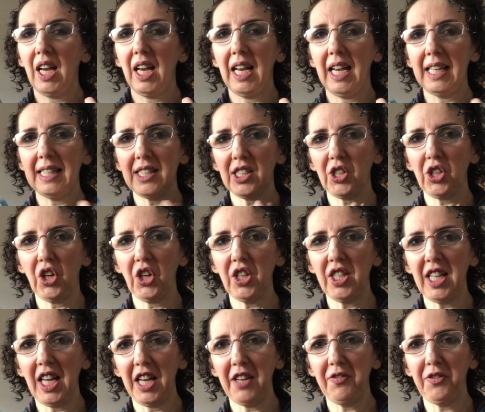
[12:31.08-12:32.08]
It's good
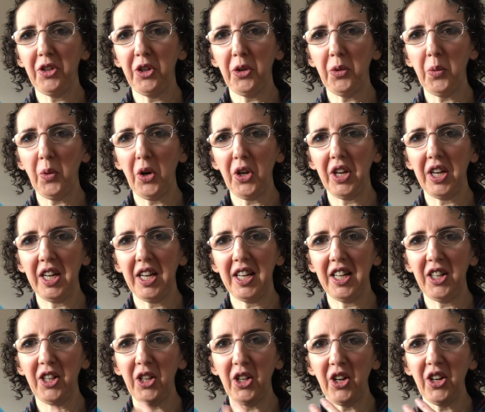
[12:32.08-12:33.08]
if you want
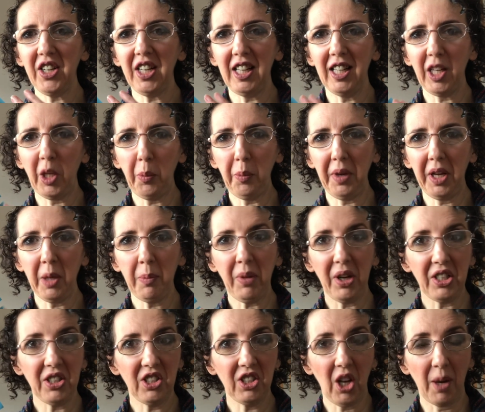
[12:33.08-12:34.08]
to learn a little bit
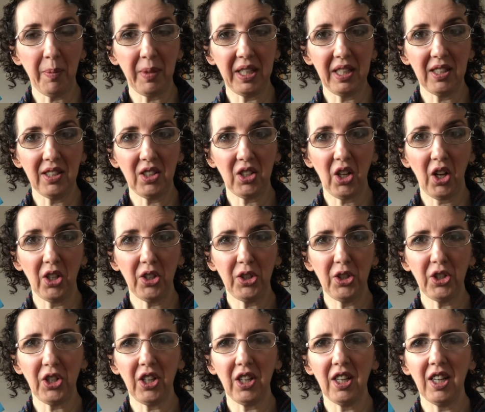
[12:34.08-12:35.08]
about Japanese
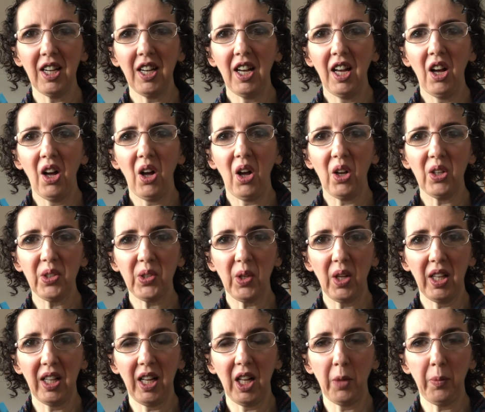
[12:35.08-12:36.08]
culture, also a
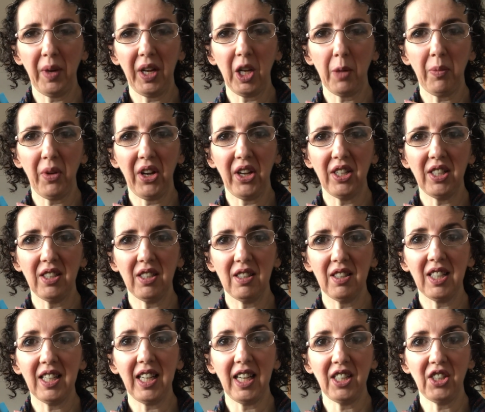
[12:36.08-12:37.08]
little bit about the
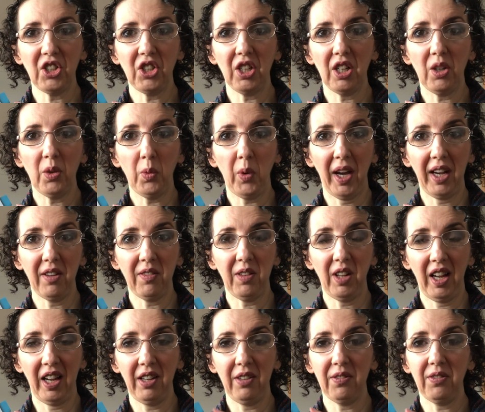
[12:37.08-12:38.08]
geisha way of
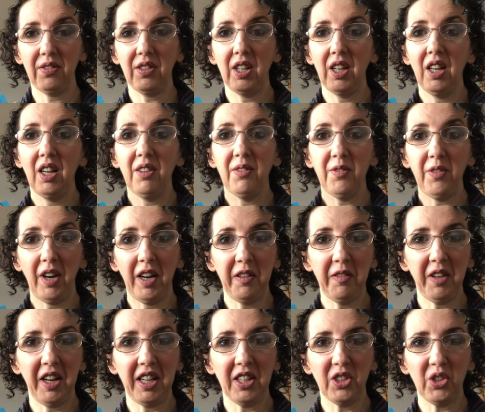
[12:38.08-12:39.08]
life.
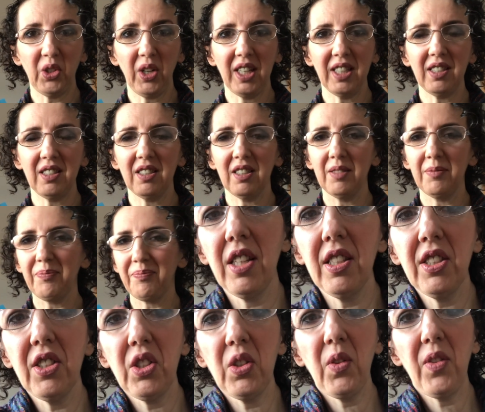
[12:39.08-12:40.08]
Very interesting.
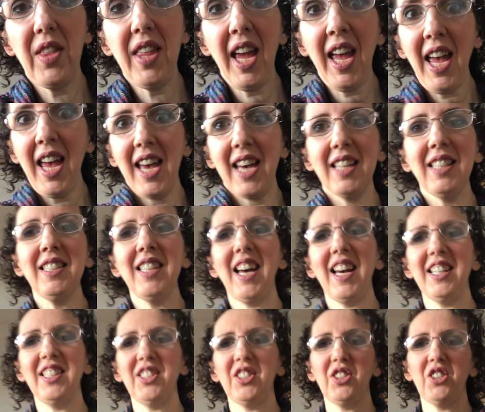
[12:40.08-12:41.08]
So then I
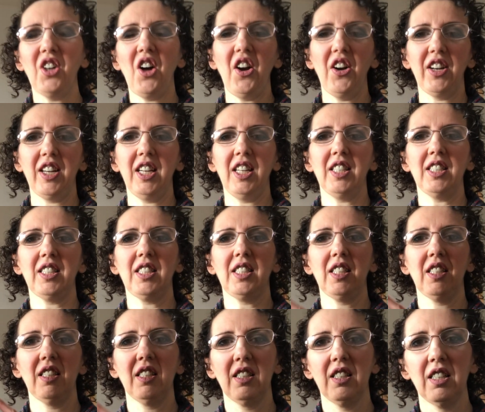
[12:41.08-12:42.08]
started
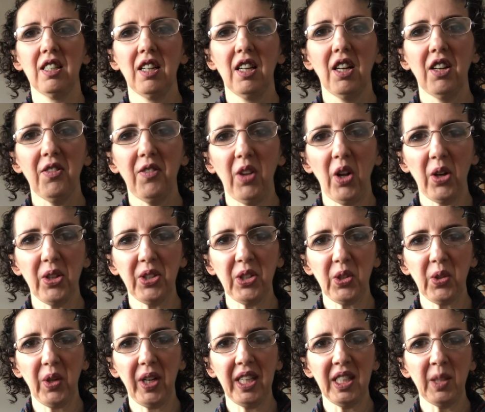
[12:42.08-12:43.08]
Florence
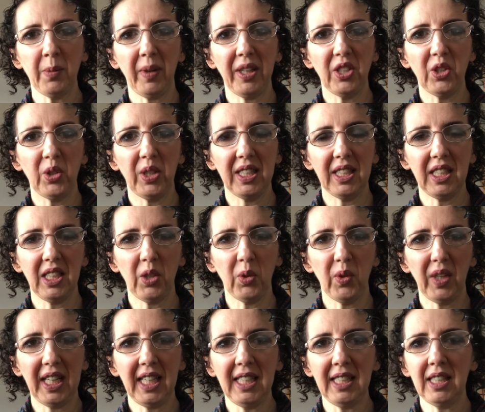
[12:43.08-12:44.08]
Grace by Tracy
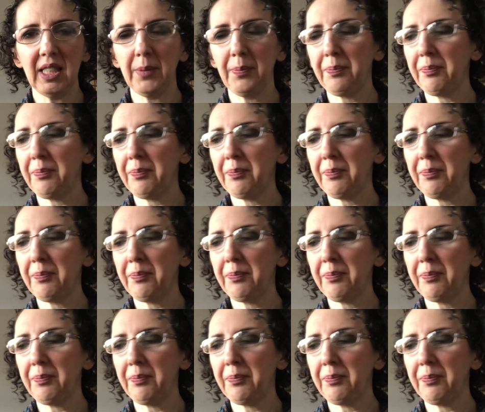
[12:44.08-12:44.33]
Rees.